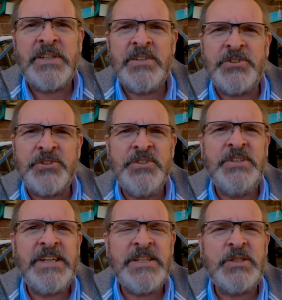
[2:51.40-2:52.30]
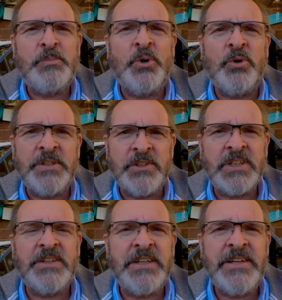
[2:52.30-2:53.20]
soon as you get into port, you
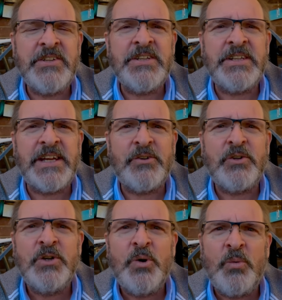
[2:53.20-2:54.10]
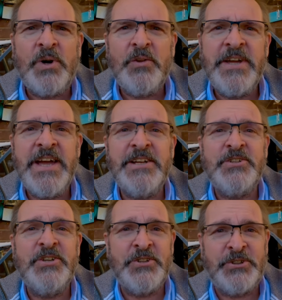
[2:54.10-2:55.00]
shut the engine down while the
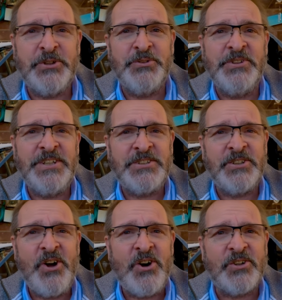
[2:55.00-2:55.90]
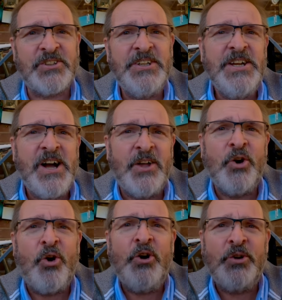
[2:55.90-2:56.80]
engine's still nice and hot and
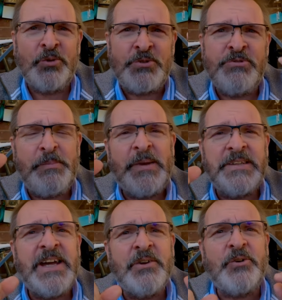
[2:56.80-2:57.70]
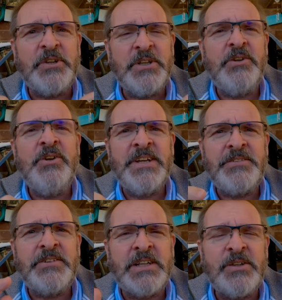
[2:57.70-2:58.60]
the oil's dripping down on you. You'd
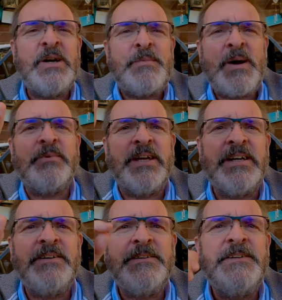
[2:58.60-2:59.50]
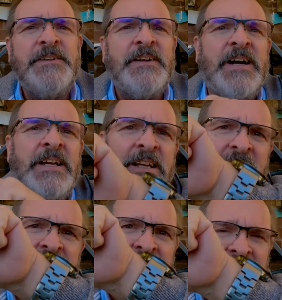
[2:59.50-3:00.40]
have to climb up there
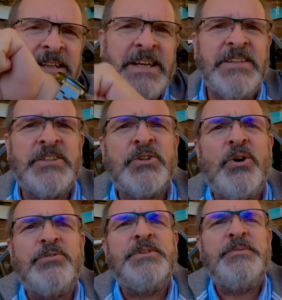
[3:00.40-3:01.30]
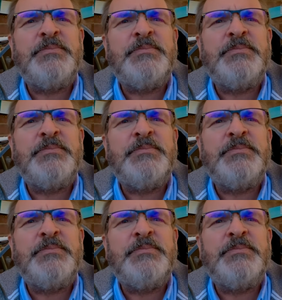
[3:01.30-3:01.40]
and get this off.